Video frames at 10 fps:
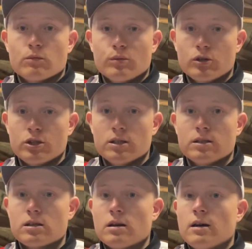of
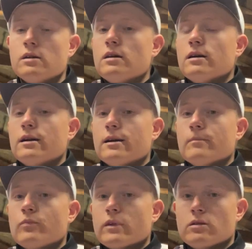bushes,
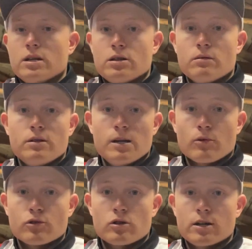a
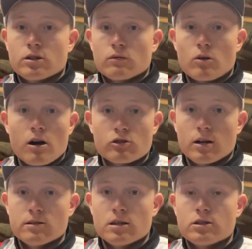deeper stretch of rock
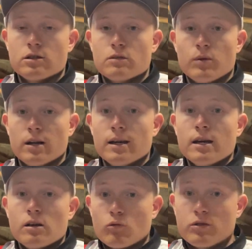transitions. But
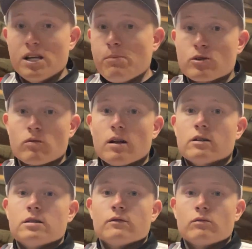deep is
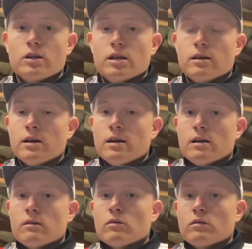relative.
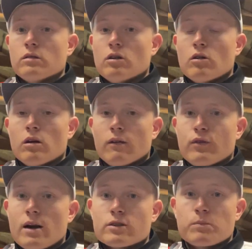If
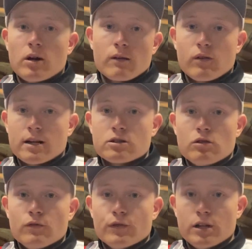you have a spawning flats
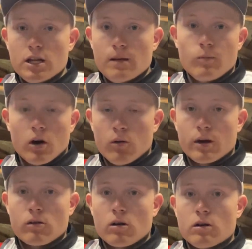2 foot deep all the way
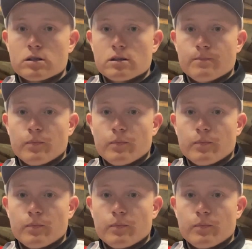across,